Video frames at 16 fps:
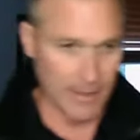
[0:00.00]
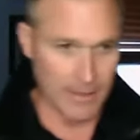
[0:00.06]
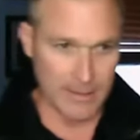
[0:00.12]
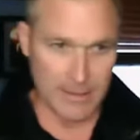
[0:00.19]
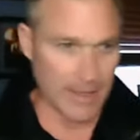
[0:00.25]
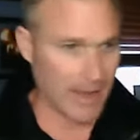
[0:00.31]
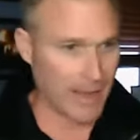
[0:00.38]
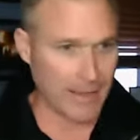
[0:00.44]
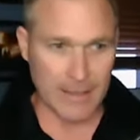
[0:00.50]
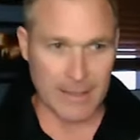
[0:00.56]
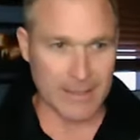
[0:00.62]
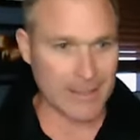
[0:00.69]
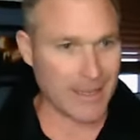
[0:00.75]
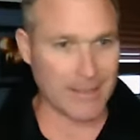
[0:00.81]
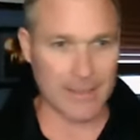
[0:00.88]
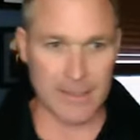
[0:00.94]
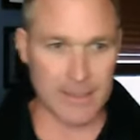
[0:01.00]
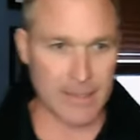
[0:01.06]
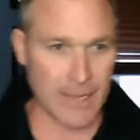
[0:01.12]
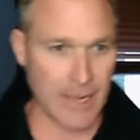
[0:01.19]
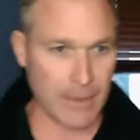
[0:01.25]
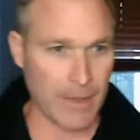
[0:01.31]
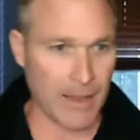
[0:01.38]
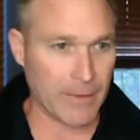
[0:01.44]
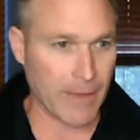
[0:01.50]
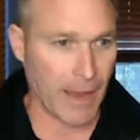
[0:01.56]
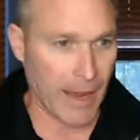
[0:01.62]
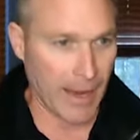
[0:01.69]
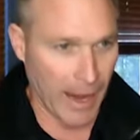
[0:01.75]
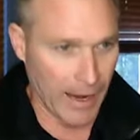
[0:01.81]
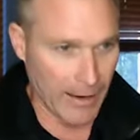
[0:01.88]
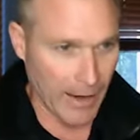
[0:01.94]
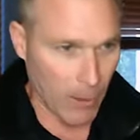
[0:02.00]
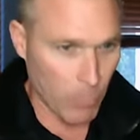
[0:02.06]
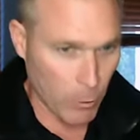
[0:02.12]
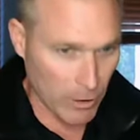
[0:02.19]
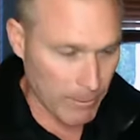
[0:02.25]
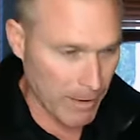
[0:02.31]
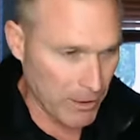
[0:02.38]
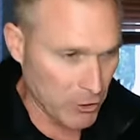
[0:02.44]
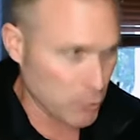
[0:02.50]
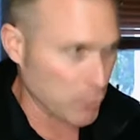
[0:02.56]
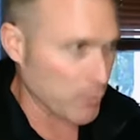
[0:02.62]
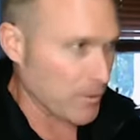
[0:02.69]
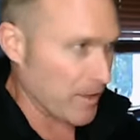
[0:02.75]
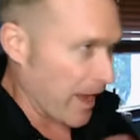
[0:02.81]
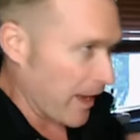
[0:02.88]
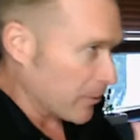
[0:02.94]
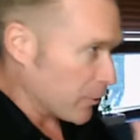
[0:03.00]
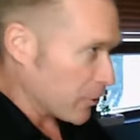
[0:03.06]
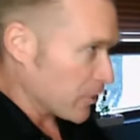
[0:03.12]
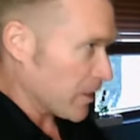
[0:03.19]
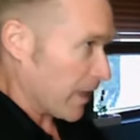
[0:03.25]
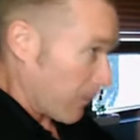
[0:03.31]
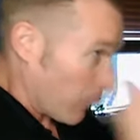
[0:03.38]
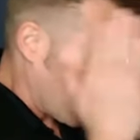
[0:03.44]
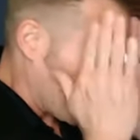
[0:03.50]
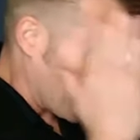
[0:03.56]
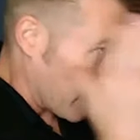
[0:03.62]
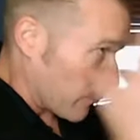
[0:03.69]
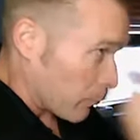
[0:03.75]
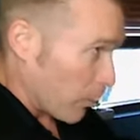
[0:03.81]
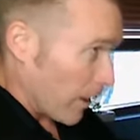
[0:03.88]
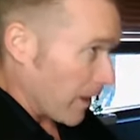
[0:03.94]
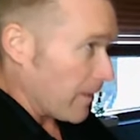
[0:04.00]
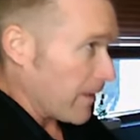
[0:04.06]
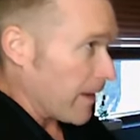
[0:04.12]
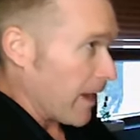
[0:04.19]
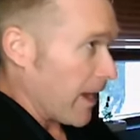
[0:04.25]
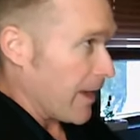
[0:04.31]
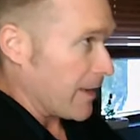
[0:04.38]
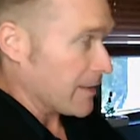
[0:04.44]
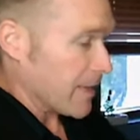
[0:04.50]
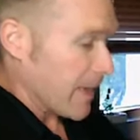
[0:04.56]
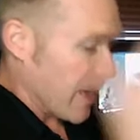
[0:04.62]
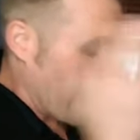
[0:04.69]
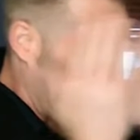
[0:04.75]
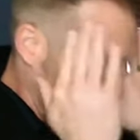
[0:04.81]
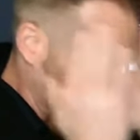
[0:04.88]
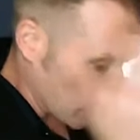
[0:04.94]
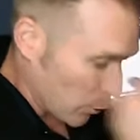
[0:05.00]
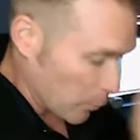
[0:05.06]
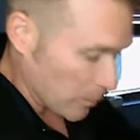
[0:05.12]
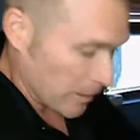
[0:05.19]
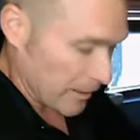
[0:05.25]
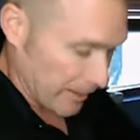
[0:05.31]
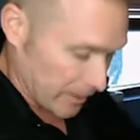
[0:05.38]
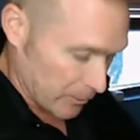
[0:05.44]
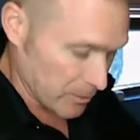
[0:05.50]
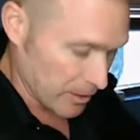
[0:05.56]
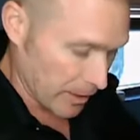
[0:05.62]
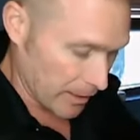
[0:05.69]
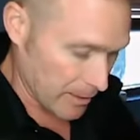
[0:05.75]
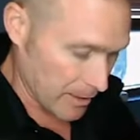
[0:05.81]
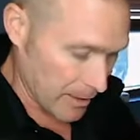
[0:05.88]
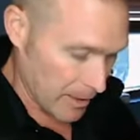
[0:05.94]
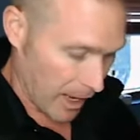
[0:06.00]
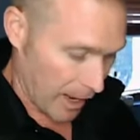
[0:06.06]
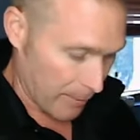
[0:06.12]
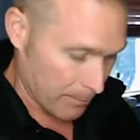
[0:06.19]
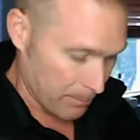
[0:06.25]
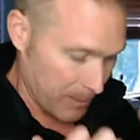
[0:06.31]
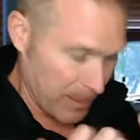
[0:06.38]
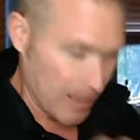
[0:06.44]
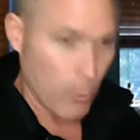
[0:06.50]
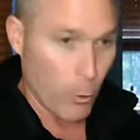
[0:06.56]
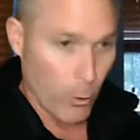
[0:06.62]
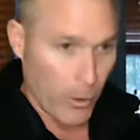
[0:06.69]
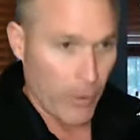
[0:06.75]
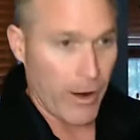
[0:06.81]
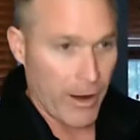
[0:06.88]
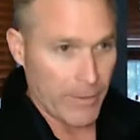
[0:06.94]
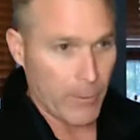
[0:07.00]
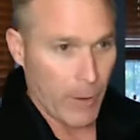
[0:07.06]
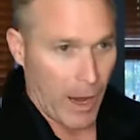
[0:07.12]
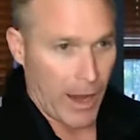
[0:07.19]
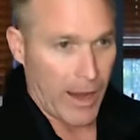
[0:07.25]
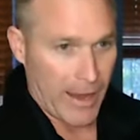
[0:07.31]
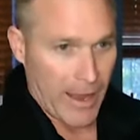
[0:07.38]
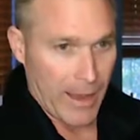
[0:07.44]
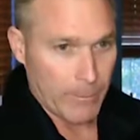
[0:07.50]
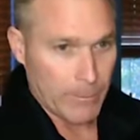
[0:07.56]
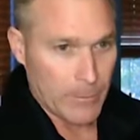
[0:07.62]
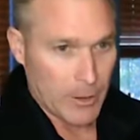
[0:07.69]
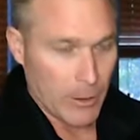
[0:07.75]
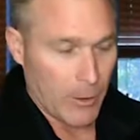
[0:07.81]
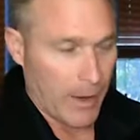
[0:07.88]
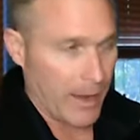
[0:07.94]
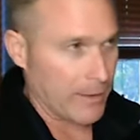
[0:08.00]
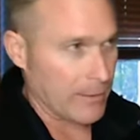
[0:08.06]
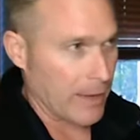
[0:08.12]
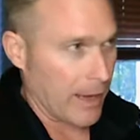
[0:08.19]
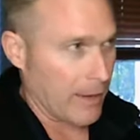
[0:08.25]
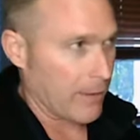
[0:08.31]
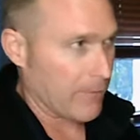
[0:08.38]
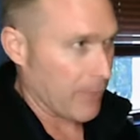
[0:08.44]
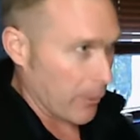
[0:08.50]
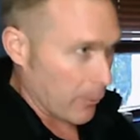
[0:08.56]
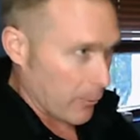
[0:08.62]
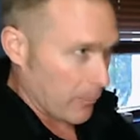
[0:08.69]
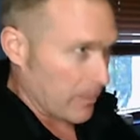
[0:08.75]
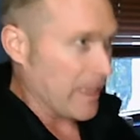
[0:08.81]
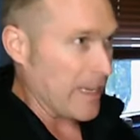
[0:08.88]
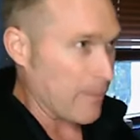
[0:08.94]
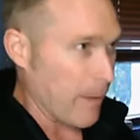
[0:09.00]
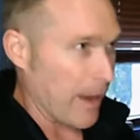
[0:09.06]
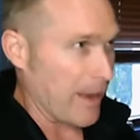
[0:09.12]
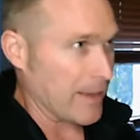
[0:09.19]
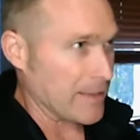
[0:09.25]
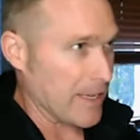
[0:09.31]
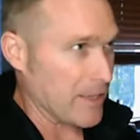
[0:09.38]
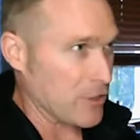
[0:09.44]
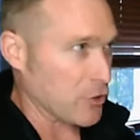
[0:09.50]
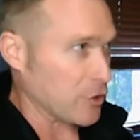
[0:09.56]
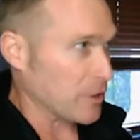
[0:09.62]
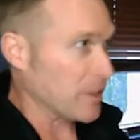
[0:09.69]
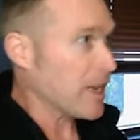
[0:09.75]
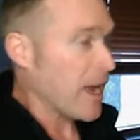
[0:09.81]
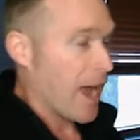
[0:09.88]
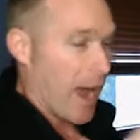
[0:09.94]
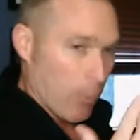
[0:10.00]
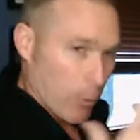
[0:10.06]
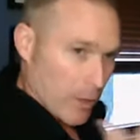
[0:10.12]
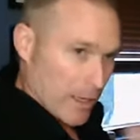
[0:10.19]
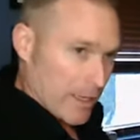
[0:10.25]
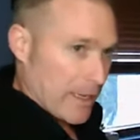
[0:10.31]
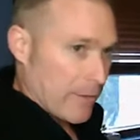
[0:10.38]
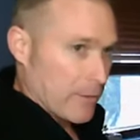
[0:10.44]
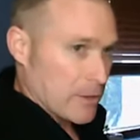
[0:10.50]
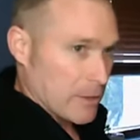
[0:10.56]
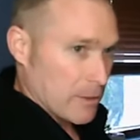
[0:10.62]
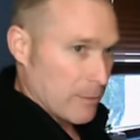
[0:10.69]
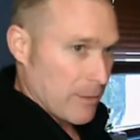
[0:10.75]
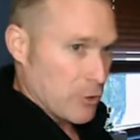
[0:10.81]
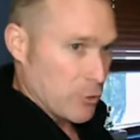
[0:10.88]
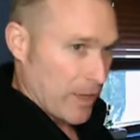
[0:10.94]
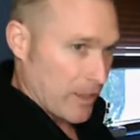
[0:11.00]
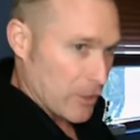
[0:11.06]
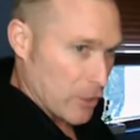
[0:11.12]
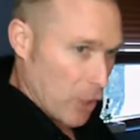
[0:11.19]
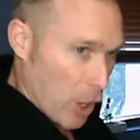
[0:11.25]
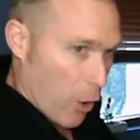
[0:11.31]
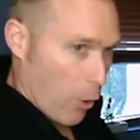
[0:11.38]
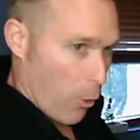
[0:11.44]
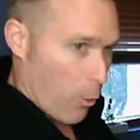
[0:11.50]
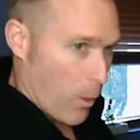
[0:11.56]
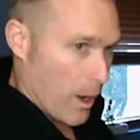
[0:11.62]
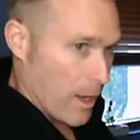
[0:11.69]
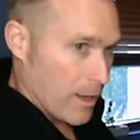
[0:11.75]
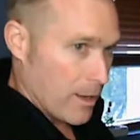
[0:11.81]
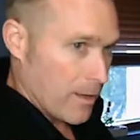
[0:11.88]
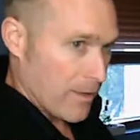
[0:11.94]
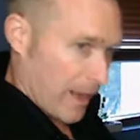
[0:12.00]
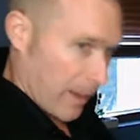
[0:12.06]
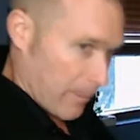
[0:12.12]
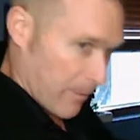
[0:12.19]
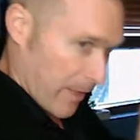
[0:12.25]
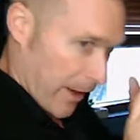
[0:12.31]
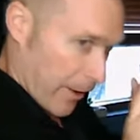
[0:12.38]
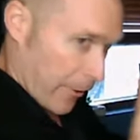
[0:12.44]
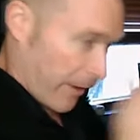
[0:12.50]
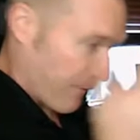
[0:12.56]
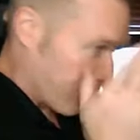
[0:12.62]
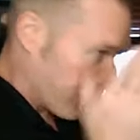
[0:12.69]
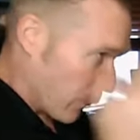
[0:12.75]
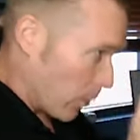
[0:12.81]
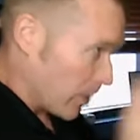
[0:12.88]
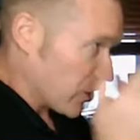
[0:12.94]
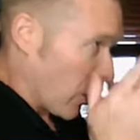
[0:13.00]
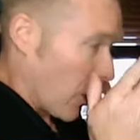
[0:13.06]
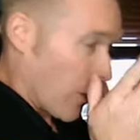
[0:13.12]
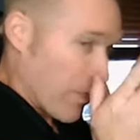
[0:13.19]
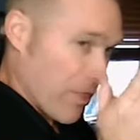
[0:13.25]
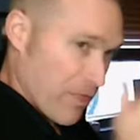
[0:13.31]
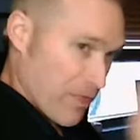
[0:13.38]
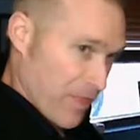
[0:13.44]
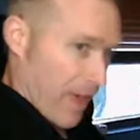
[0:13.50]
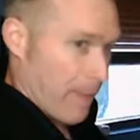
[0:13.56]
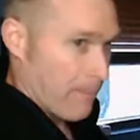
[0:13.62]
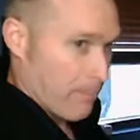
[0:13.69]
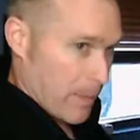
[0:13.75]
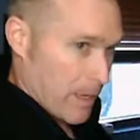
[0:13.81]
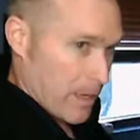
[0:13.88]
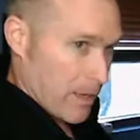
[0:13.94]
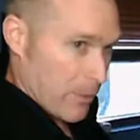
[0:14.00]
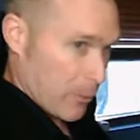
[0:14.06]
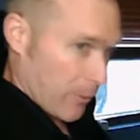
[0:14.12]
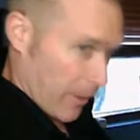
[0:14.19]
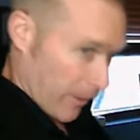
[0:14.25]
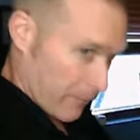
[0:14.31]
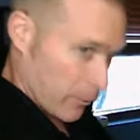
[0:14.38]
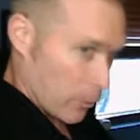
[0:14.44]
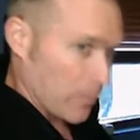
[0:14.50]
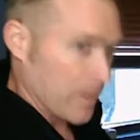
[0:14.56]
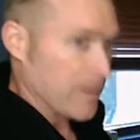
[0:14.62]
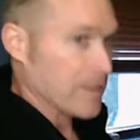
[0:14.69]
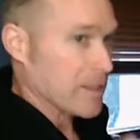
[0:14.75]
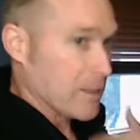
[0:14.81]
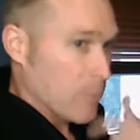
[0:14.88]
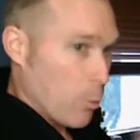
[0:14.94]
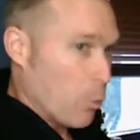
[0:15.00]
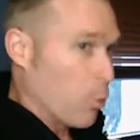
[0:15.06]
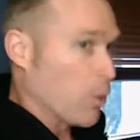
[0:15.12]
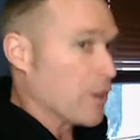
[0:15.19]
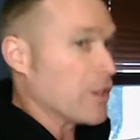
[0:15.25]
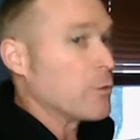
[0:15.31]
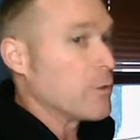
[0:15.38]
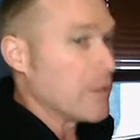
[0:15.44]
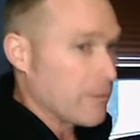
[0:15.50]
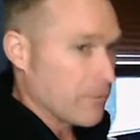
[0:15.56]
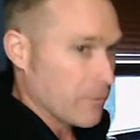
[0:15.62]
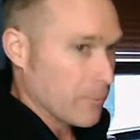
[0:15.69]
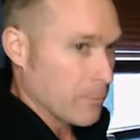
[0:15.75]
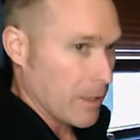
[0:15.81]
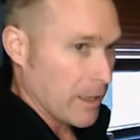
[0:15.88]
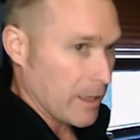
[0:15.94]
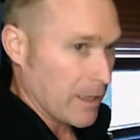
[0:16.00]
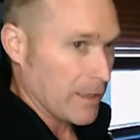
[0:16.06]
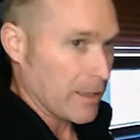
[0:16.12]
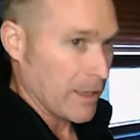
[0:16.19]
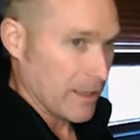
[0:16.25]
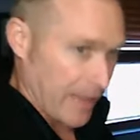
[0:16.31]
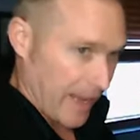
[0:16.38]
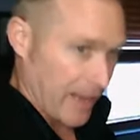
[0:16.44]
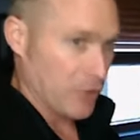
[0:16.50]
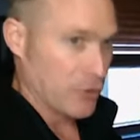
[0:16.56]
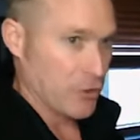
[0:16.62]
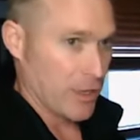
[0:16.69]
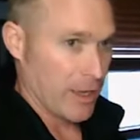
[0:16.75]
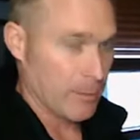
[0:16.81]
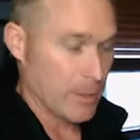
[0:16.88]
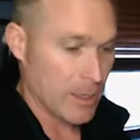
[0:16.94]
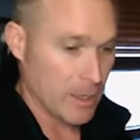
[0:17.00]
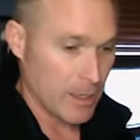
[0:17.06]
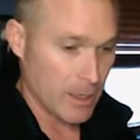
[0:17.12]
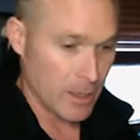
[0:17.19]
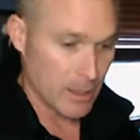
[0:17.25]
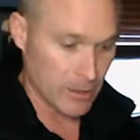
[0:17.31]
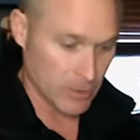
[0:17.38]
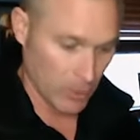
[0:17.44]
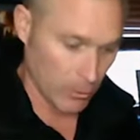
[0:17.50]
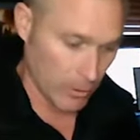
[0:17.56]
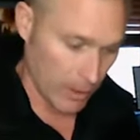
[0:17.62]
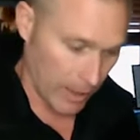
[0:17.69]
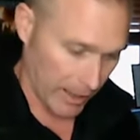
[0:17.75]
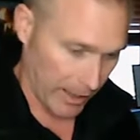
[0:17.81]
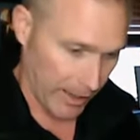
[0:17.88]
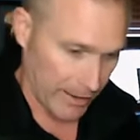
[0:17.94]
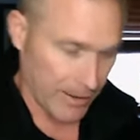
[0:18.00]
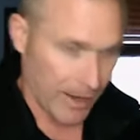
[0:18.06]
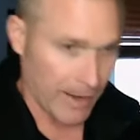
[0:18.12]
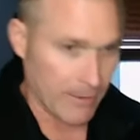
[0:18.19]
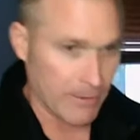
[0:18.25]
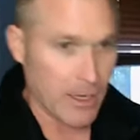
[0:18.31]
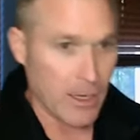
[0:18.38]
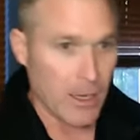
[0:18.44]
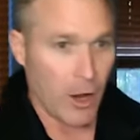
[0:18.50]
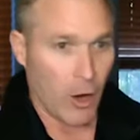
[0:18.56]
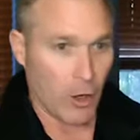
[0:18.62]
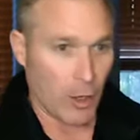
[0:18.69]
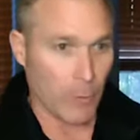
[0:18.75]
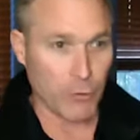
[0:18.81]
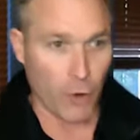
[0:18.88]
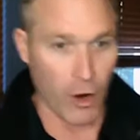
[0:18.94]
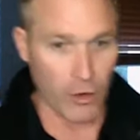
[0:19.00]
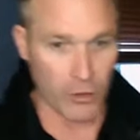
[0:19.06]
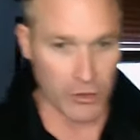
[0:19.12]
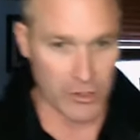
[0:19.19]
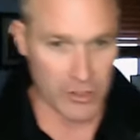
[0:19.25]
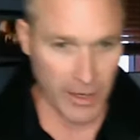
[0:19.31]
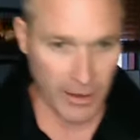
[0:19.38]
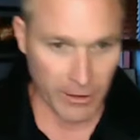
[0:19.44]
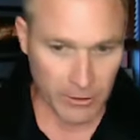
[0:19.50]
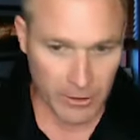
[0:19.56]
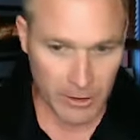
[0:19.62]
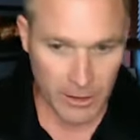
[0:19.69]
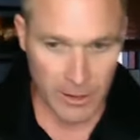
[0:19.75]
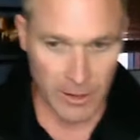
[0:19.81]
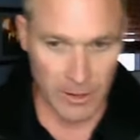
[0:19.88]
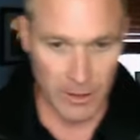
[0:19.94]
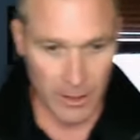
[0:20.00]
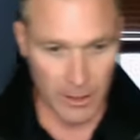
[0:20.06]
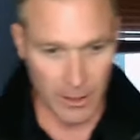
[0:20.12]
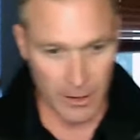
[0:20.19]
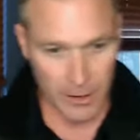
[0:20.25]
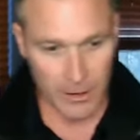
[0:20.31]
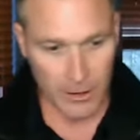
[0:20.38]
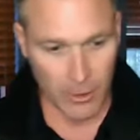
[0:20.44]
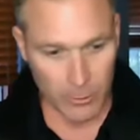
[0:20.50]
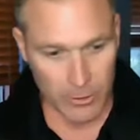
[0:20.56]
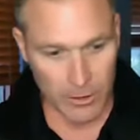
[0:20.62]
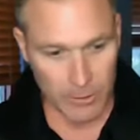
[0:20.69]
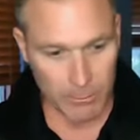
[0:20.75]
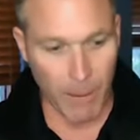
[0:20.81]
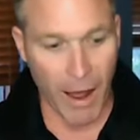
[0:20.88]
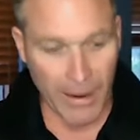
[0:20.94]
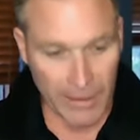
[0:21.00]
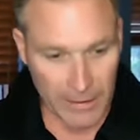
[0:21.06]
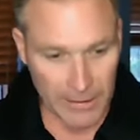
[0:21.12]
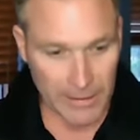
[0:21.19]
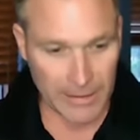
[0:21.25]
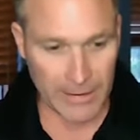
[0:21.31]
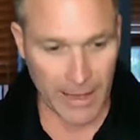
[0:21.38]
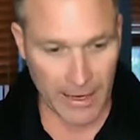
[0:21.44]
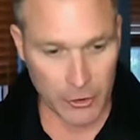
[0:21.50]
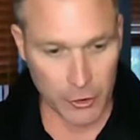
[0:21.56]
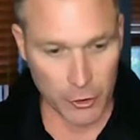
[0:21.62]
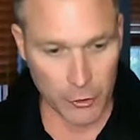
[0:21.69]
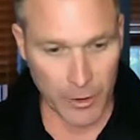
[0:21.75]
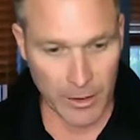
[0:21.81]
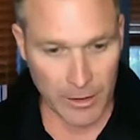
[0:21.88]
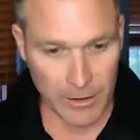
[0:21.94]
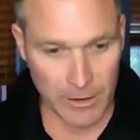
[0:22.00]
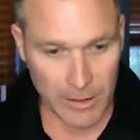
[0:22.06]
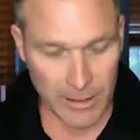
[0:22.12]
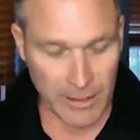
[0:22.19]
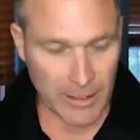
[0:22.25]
it's not it's not the same. They I, I want to make sure they understand I'm looking them right in the eyes and totally like you said, I'm being where I, I, am, you know, and, and if they're needing my attention, I want to give it to them, make sure they know that I'm there, I'm focused on them. They're there for a reason. What do you need from me? And engage them. So, and, and on a broader scale, uh, you know, modeling that trait.